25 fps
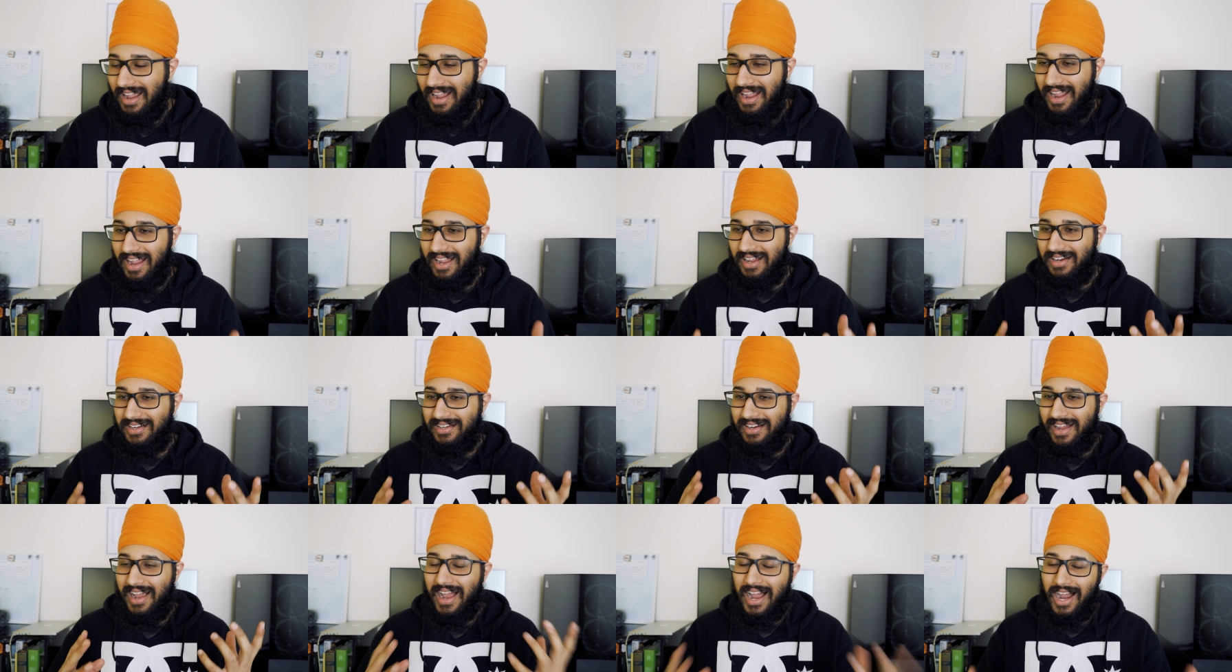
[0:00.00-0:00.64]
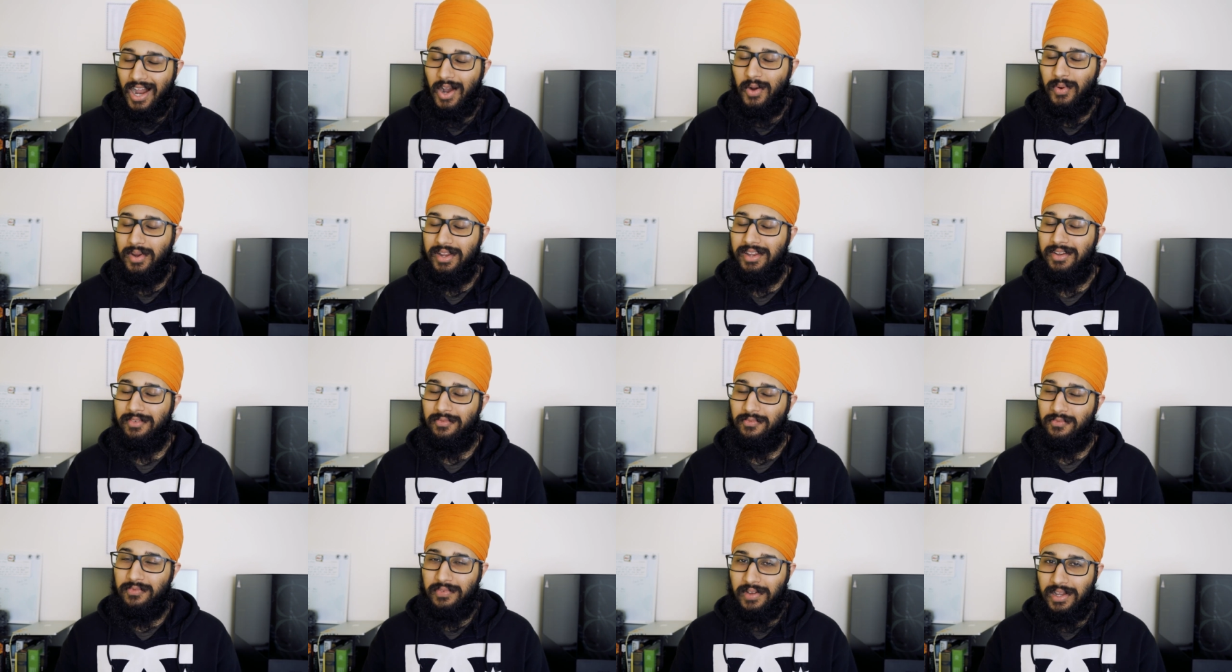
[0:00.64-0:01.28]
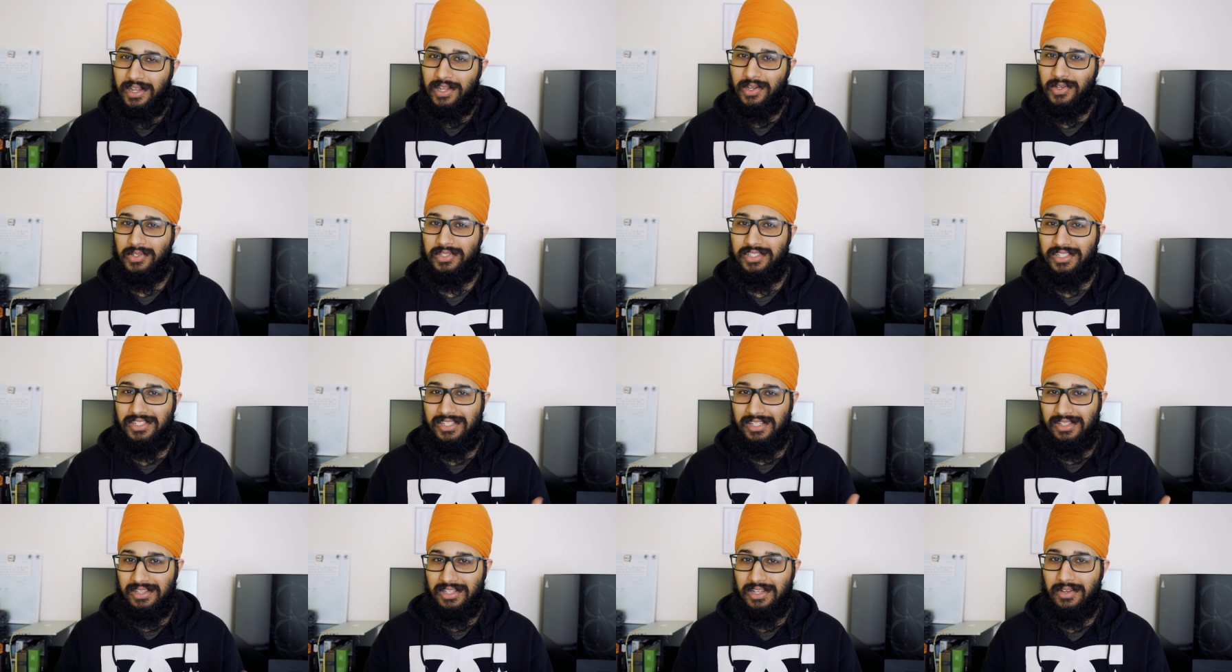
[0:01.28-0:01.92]
and how it failed to
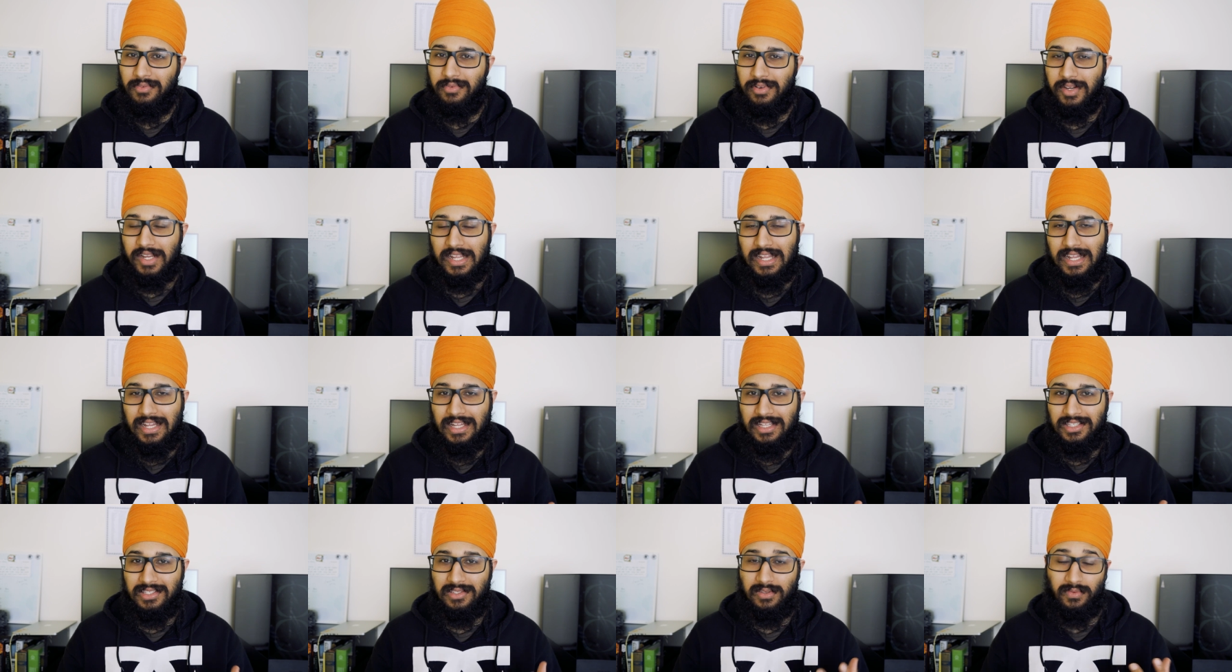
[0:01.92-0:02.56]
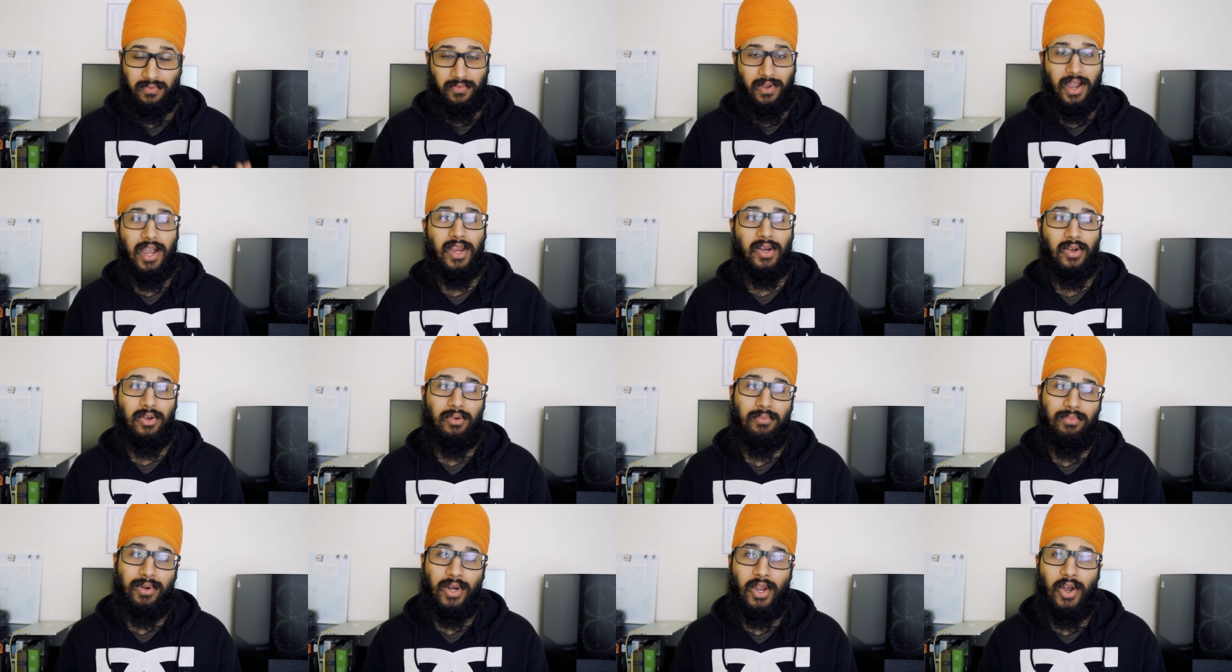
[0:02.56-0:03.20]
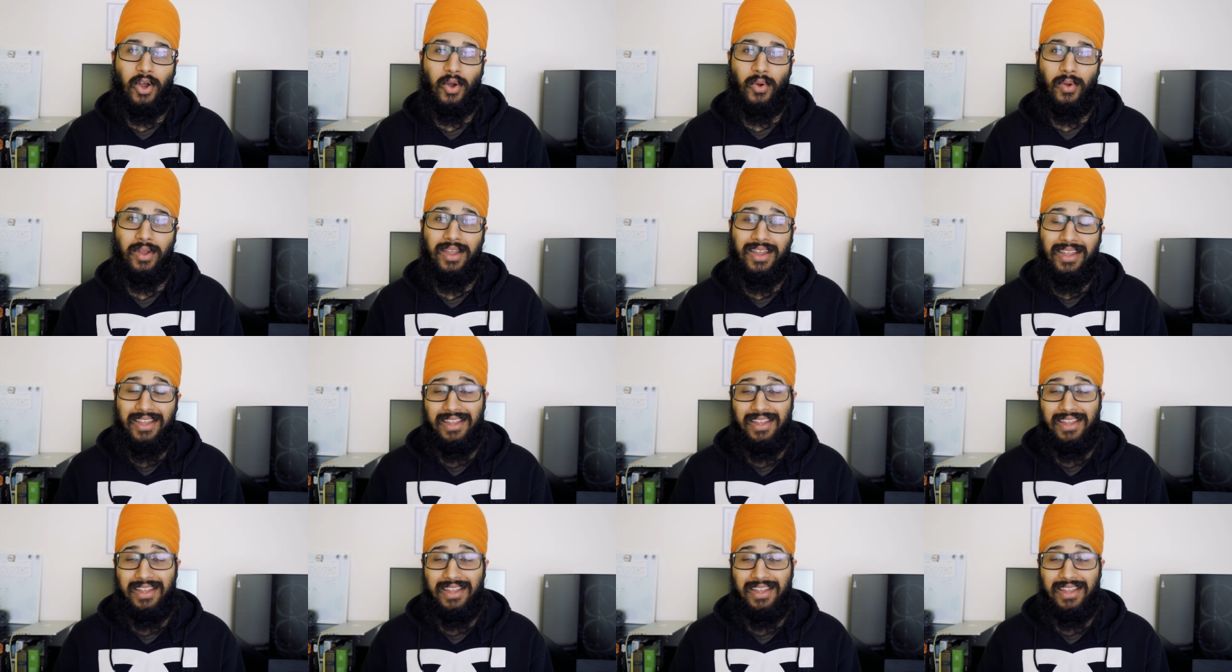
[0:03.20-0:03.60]
deliver its final blow